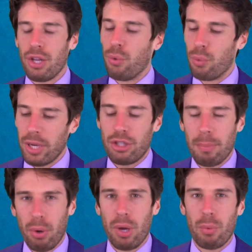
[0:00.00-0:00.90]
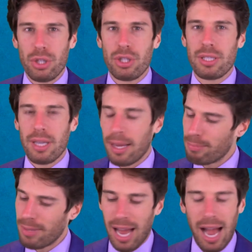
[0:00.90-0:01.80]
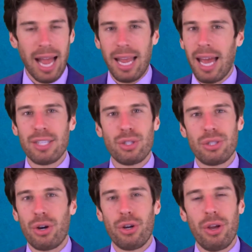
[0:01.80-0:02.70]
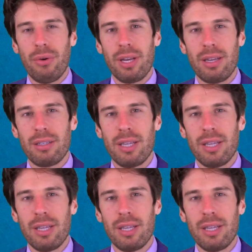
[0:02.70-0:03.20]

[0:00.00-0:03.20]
You reach a point where you just say, I gotta just start doing it.